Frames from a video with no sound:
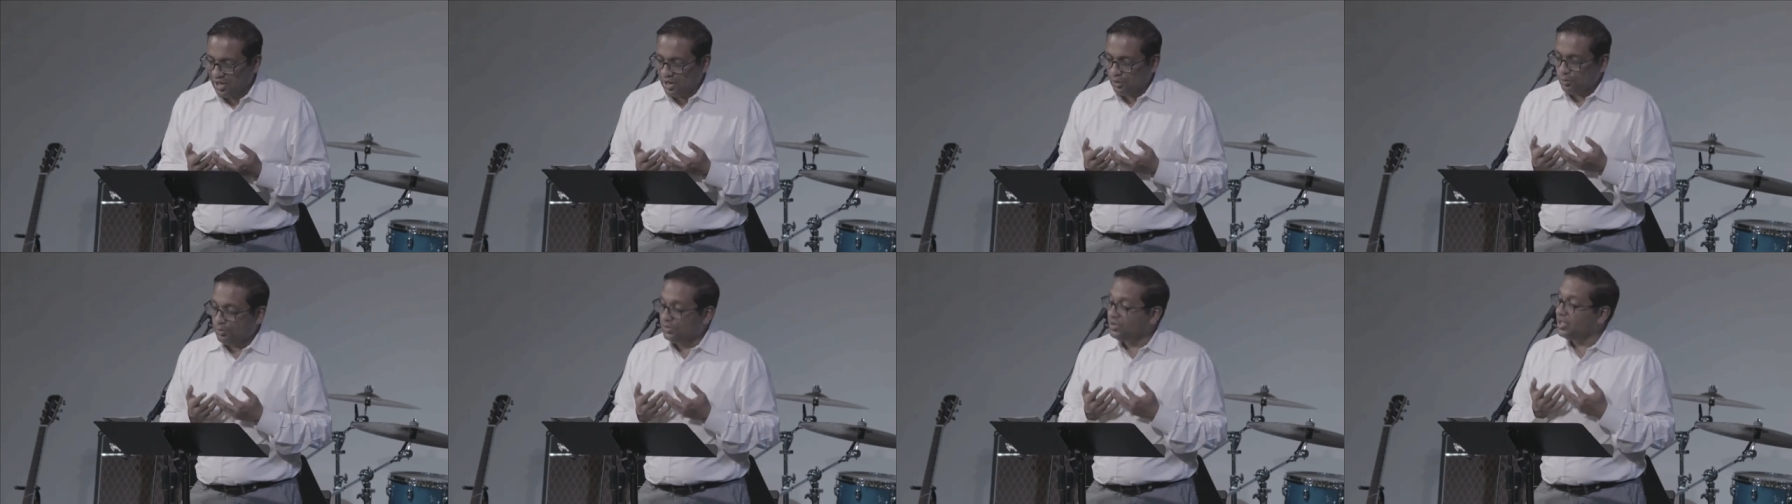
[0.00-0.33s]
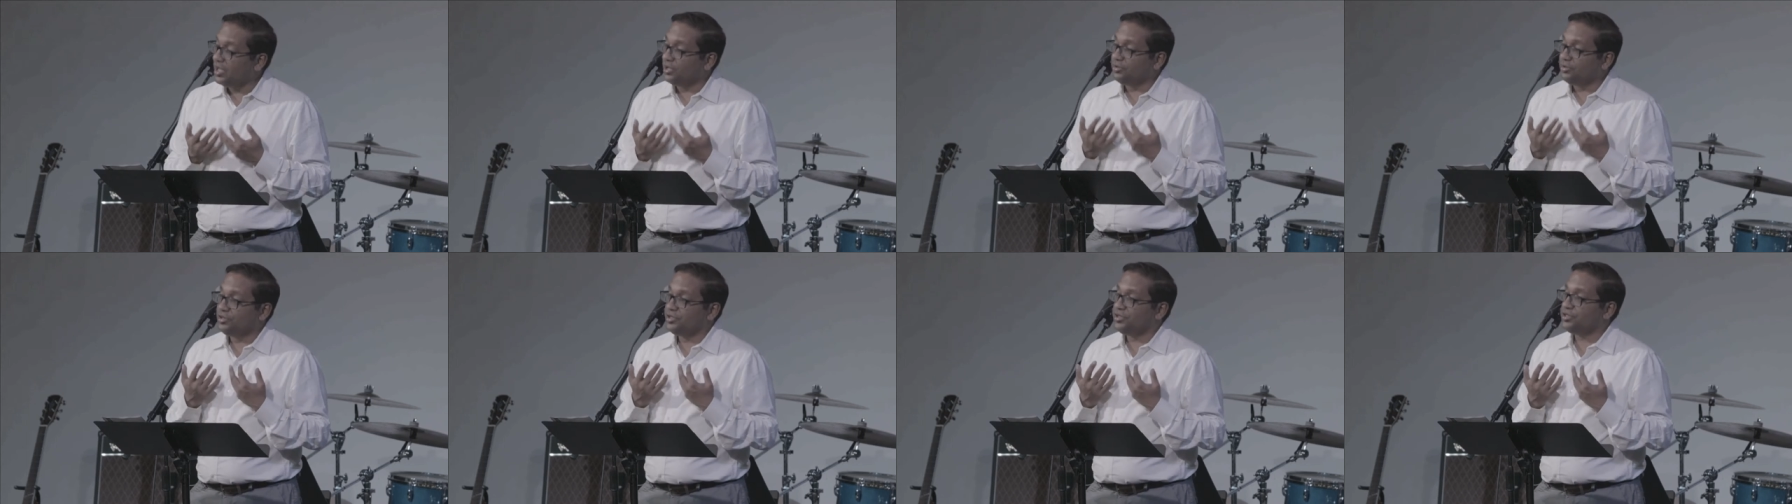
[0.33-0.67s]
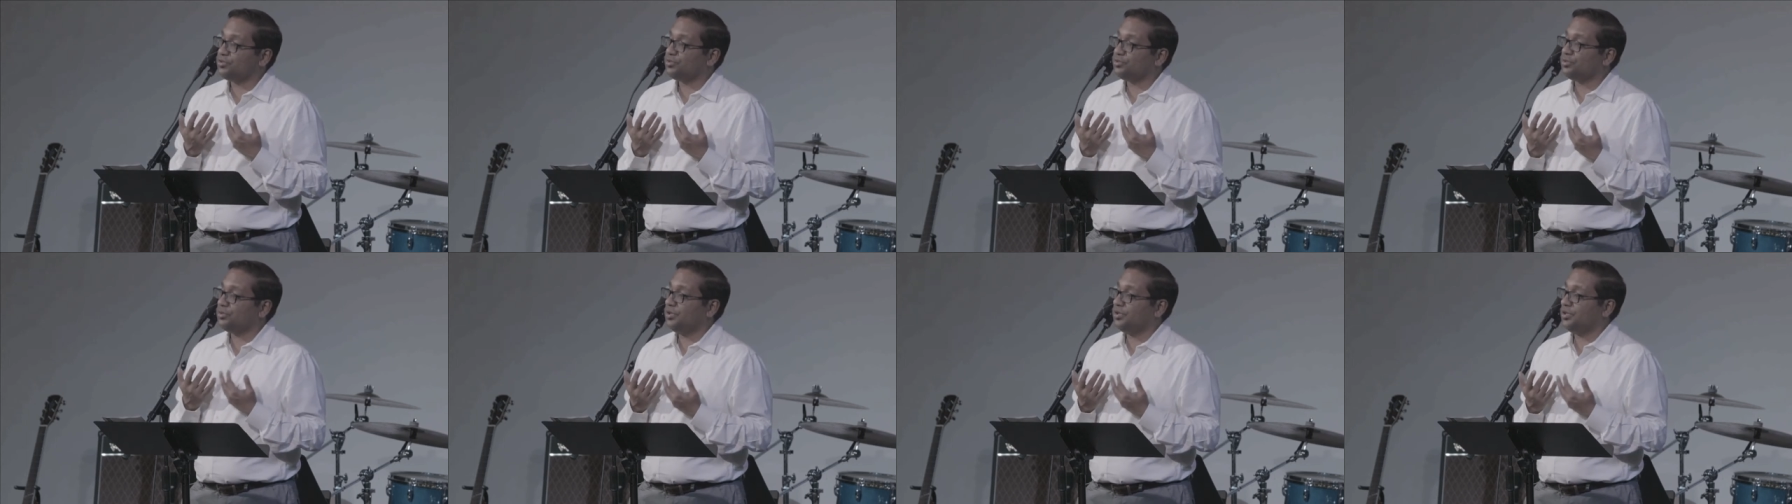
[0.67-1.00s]
without
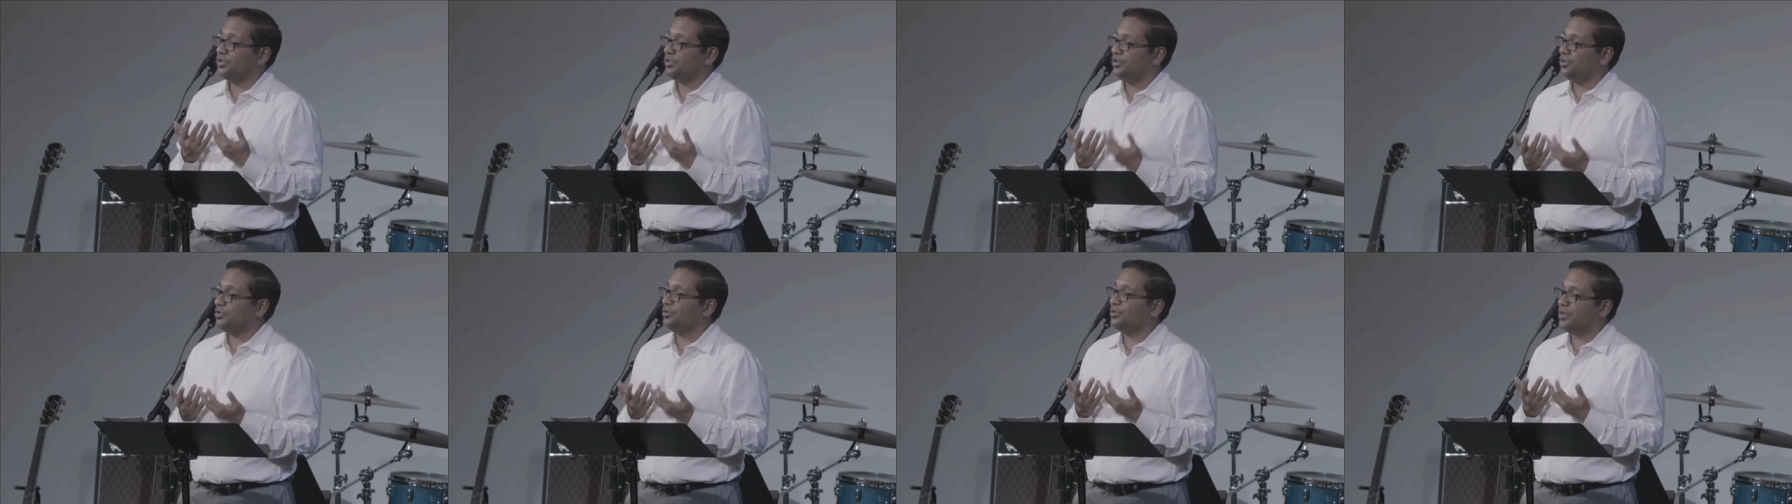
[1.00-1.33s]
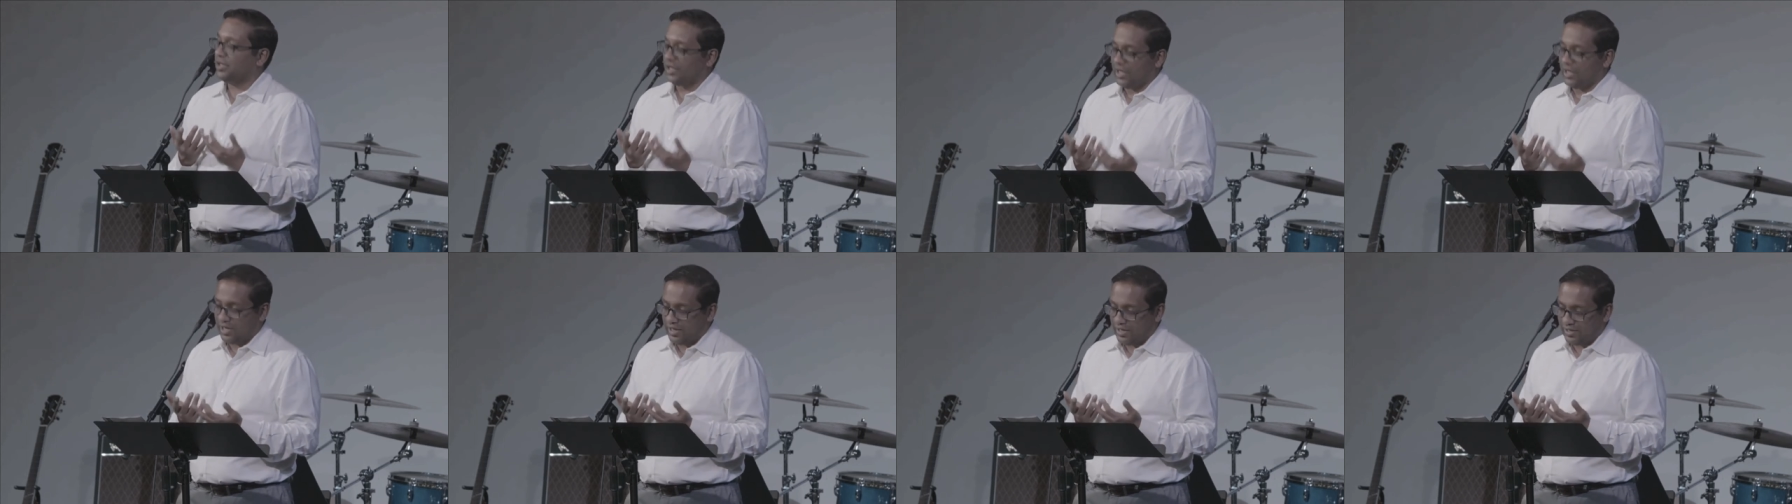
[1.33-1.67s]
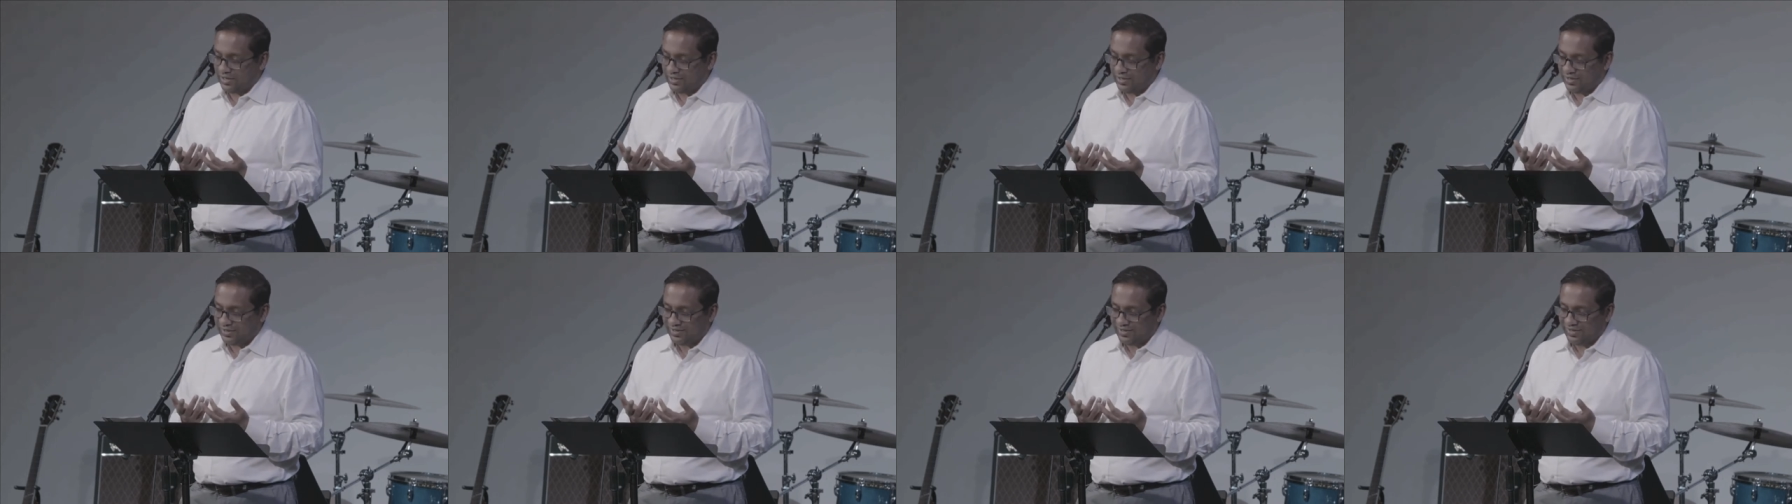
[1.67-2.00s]
destroying you and
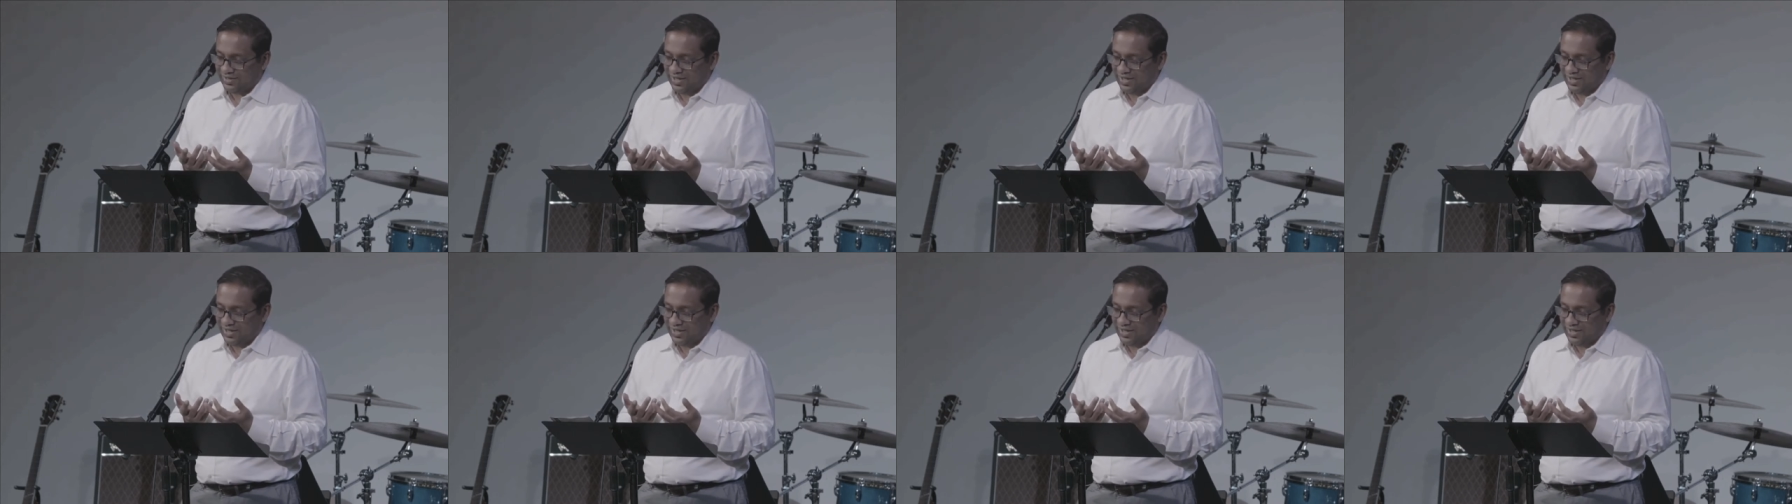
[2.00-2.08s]
I.